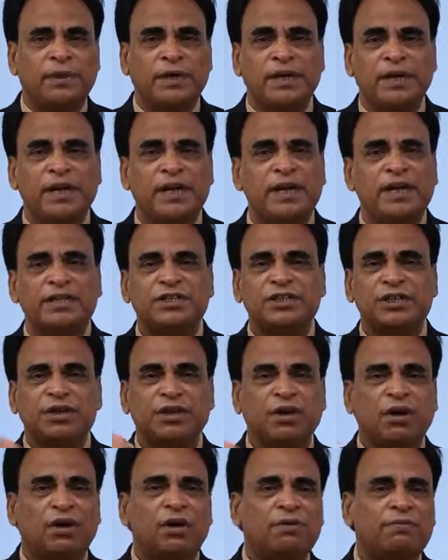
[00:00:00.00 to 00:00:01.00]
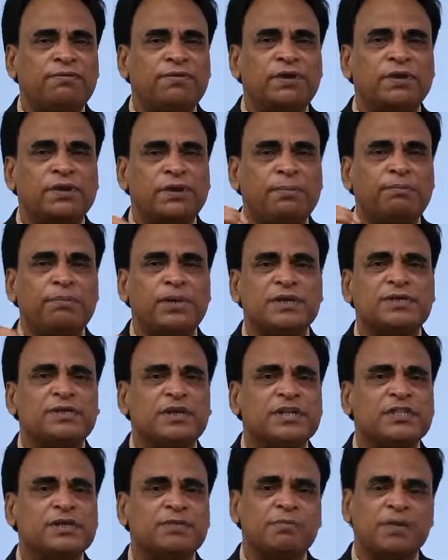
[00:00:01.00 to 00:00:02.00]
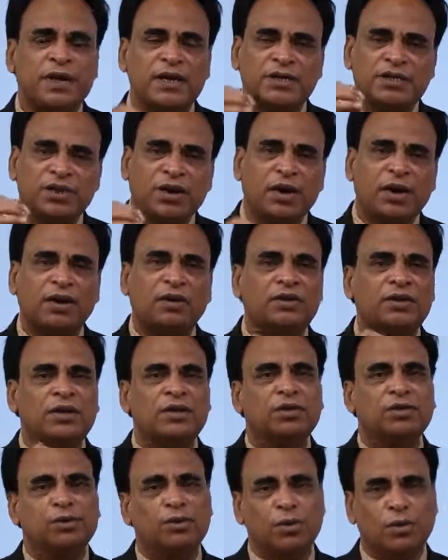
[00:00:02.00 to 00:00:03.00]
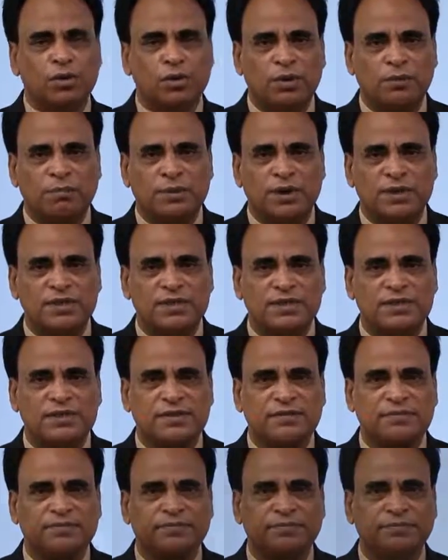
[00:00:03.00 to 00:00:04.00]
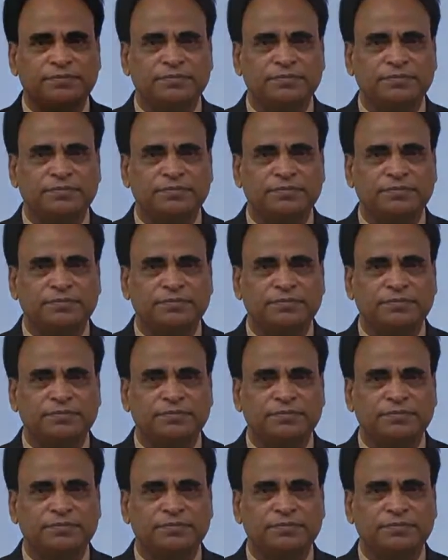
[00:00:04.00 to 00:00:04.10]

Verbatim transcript: creation of the business page on Google Plus.